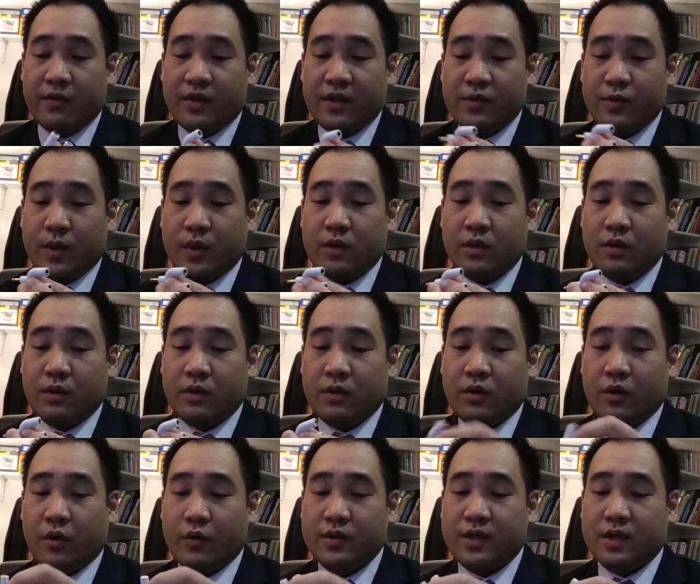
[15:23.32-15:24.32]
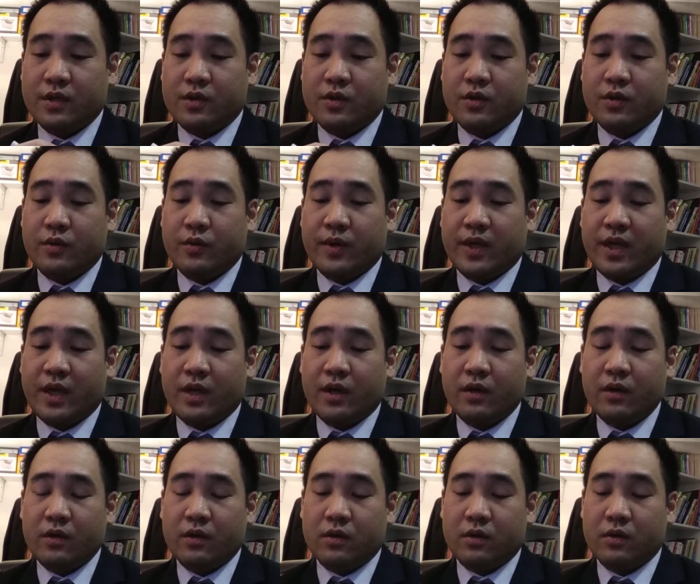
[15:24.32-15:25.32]
This one goes into
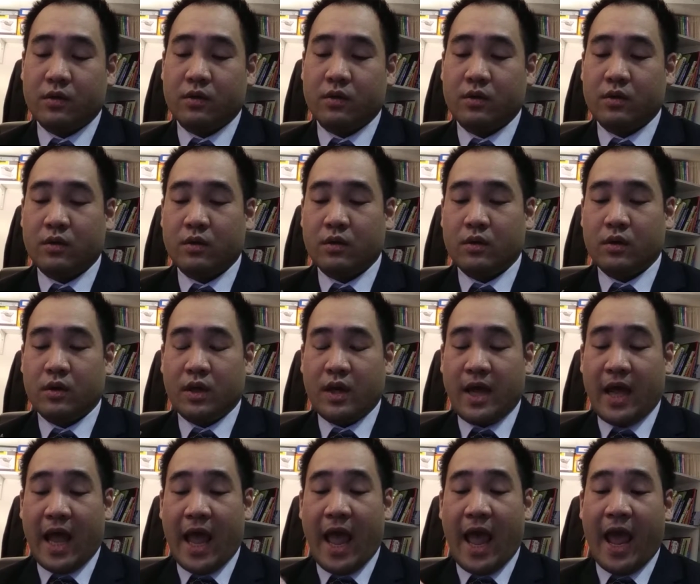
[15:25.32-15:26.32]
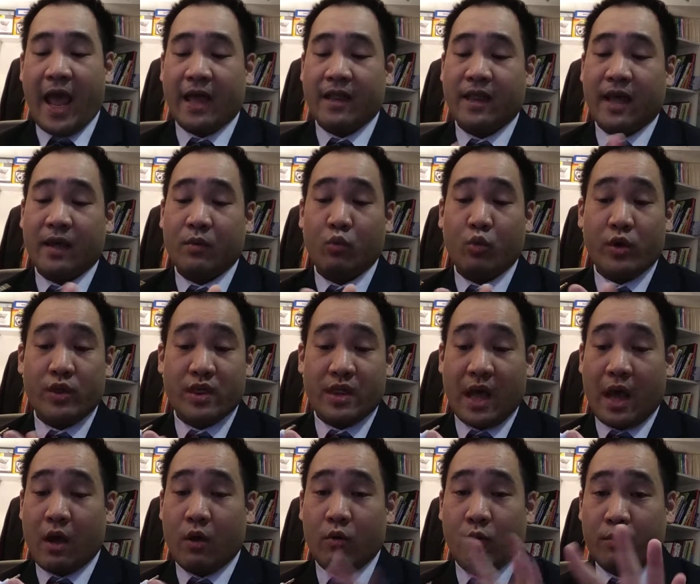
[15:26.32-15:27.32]
here, and then
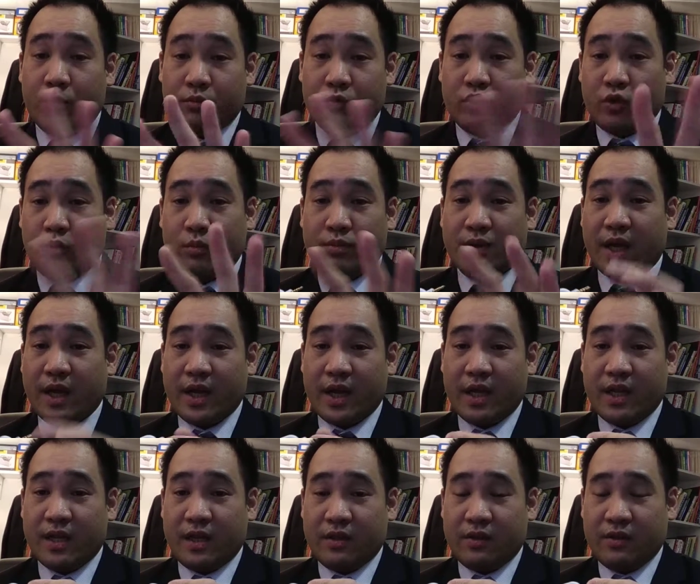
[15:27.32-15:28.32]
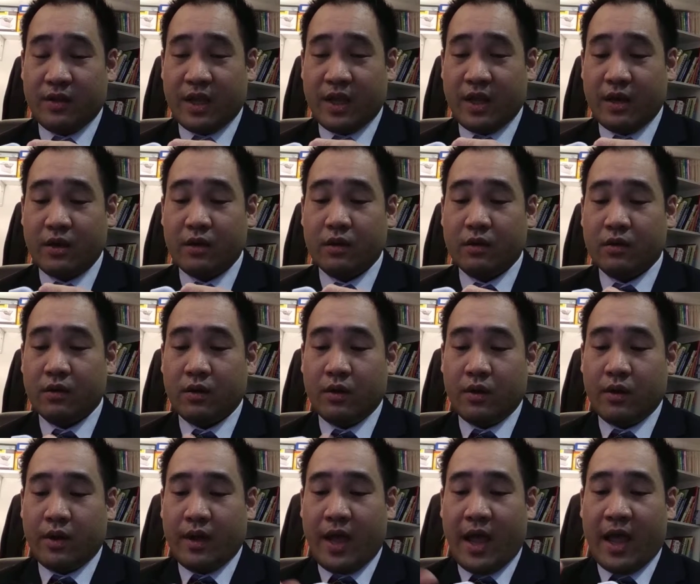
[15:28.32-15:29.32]
without, don't plug it here,
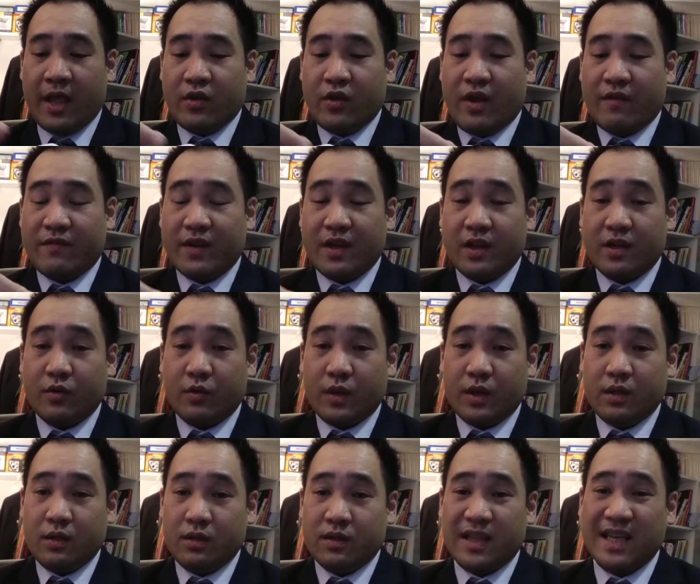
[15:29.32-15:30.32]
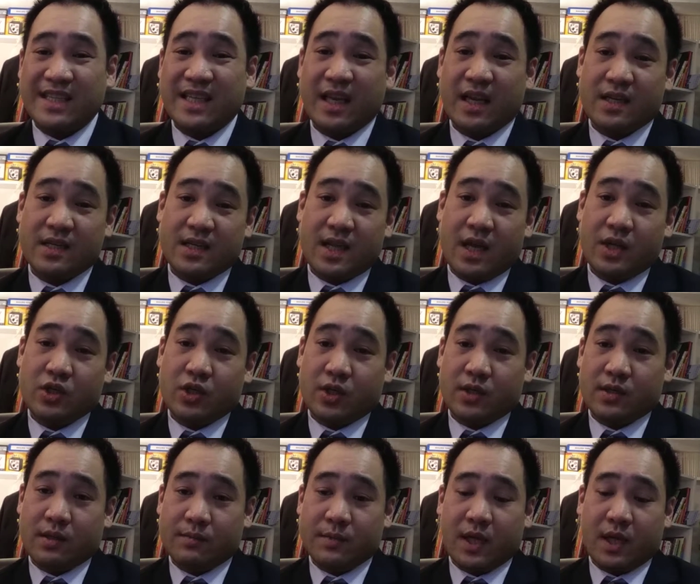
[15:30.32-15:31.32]
and you have another one, that's an
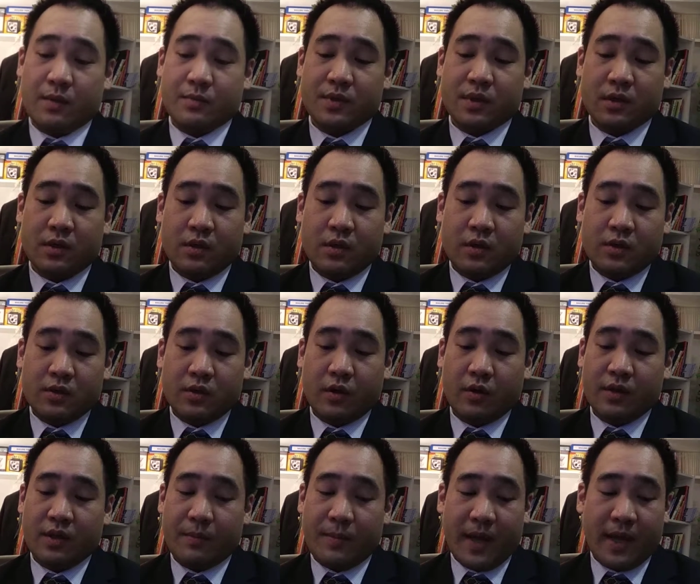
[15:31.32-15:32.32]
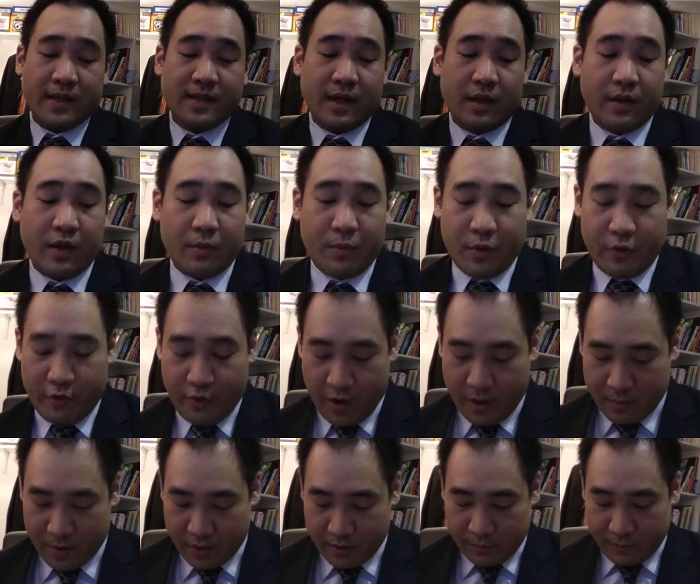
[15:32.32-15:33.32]
extension sometimes. So it depends how they
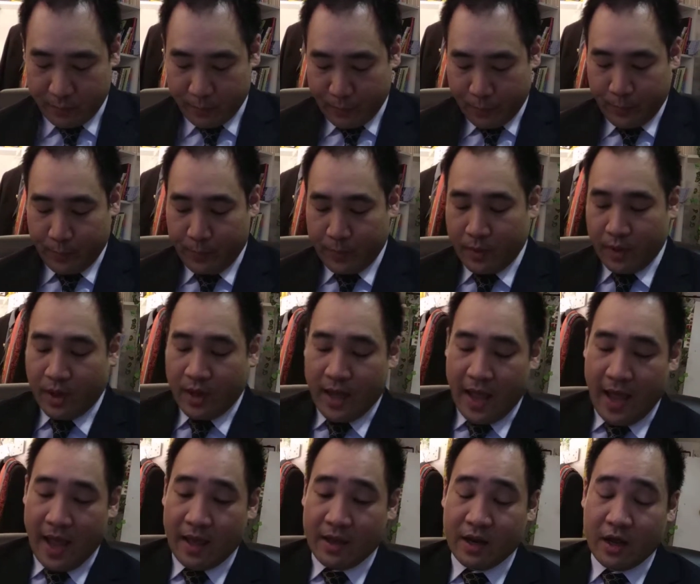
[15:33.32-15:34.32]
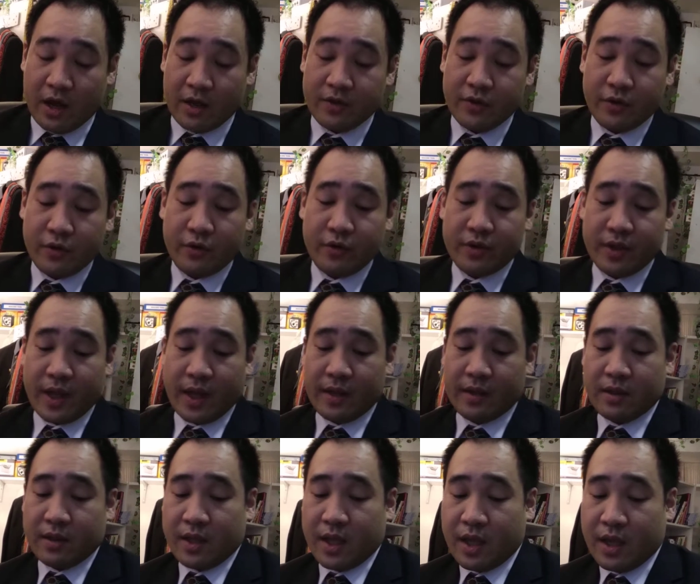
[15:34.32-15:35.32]
program it. And other
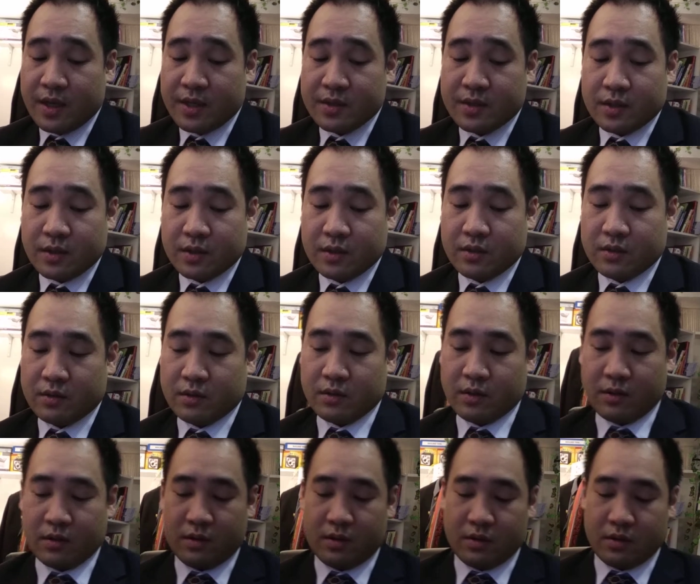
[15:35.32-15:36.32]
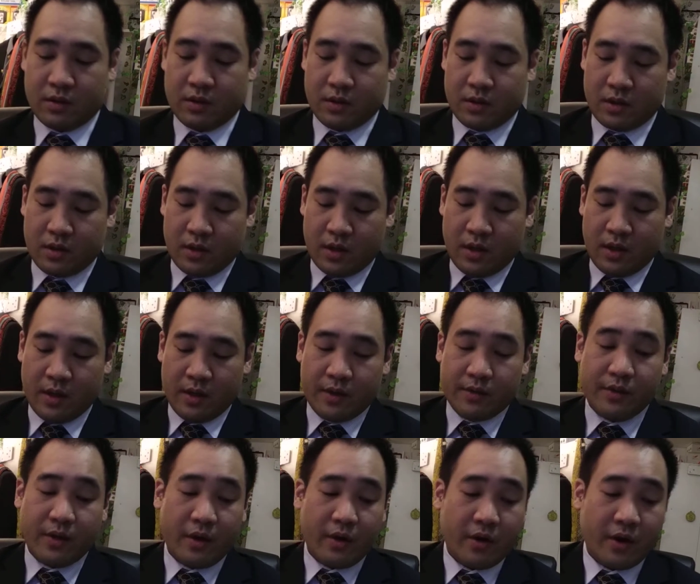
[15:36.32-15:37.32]
than these,
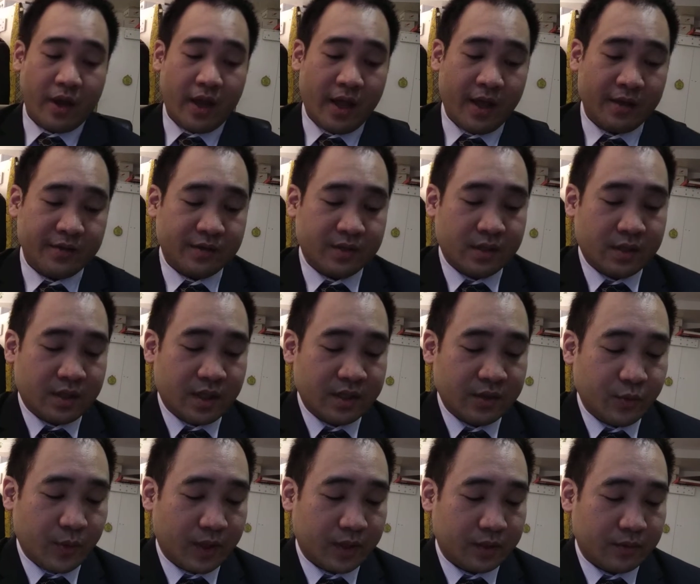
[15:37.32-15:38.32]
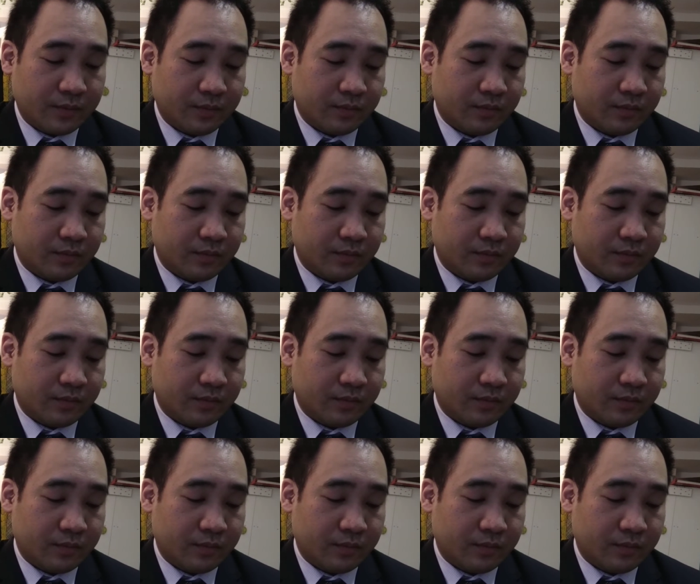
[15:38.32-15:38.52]
there is this one.